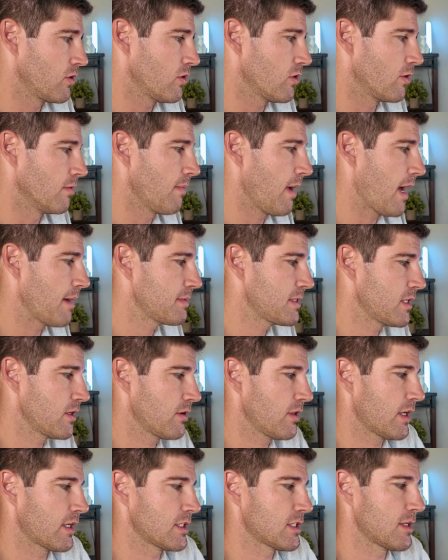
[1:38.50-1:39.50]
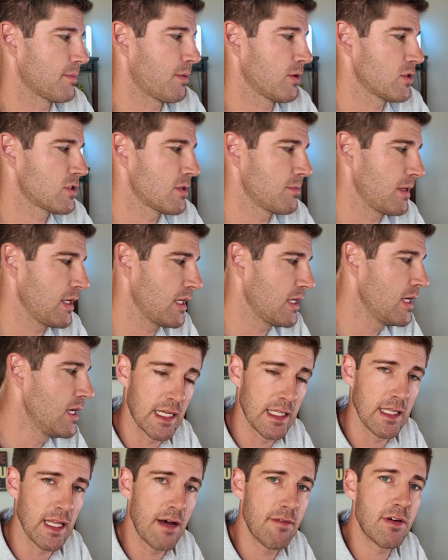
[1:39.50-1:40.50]
Google Maps here that it's supposed to be an
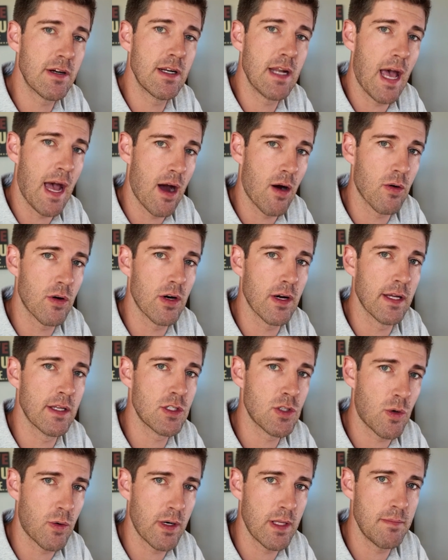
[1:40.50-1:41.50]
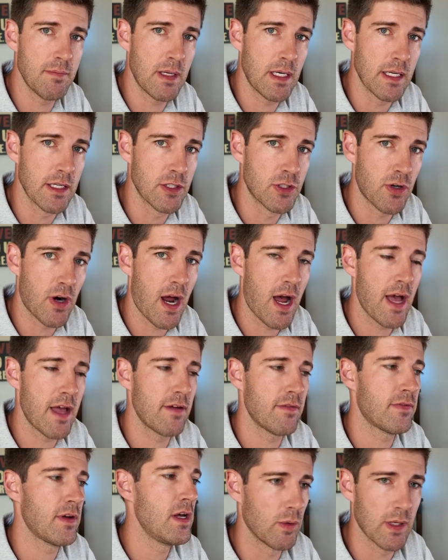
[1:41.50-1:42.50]
11-hour and 20-minute
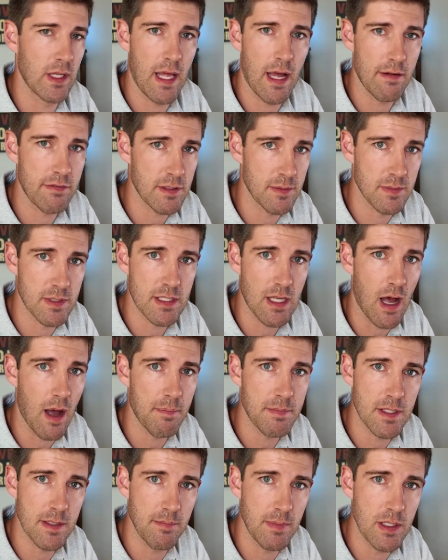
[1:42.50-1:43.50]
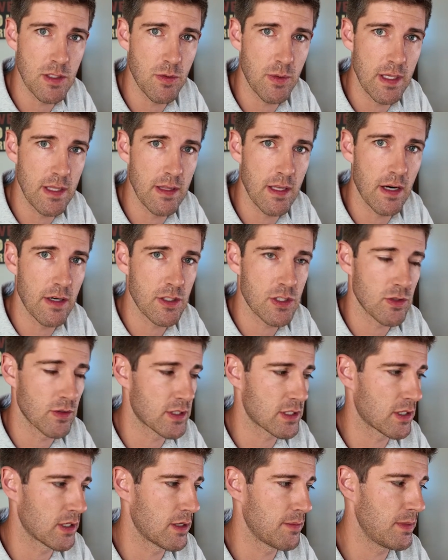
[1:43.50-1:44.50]
drive. We will have some stops in between there, so
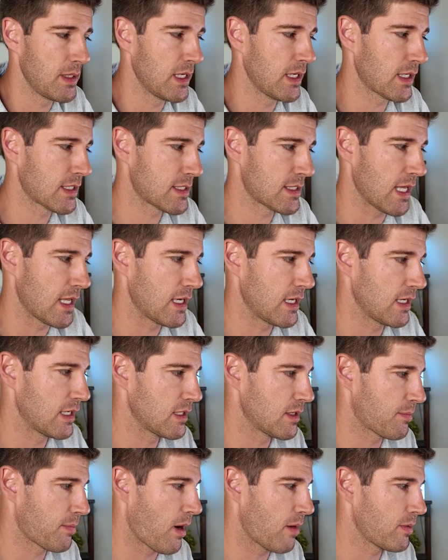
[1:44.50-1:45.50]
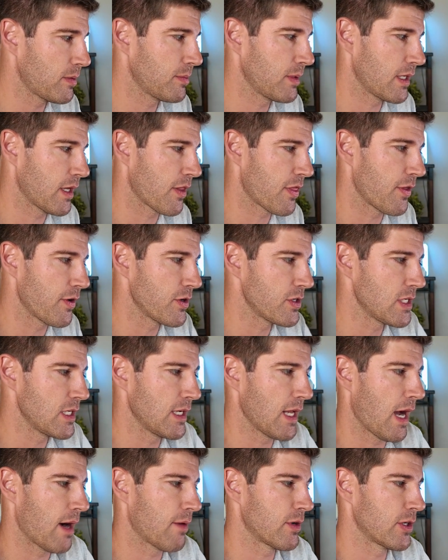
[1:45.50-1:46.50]
it's going to be extended into probably a
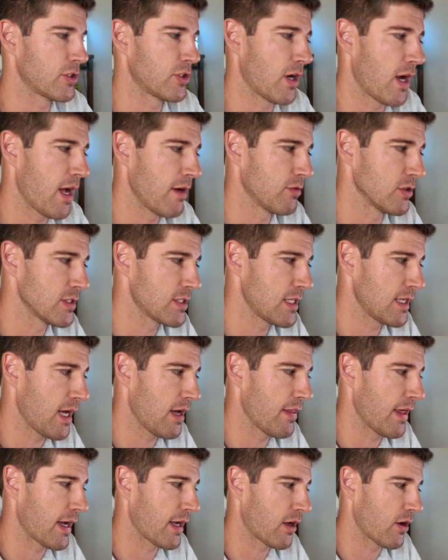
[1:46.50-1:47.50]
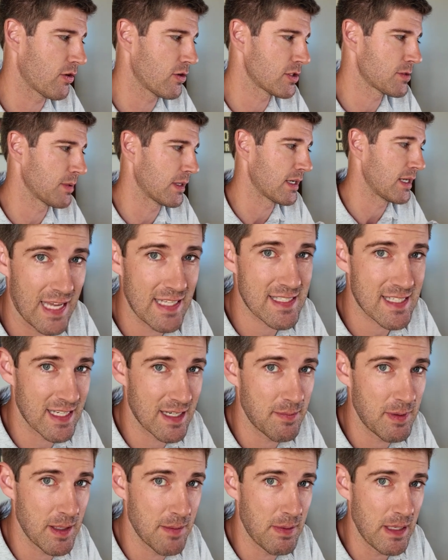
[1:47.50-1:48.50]
13-hour drive. We'll see how that goes, but that's going
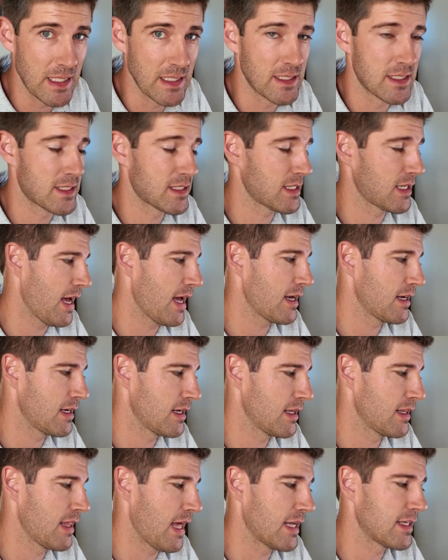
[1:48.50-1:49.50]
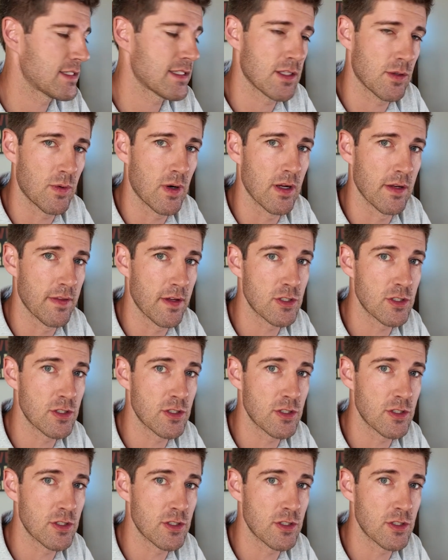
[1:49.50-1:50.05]
to be a beast. That's the one.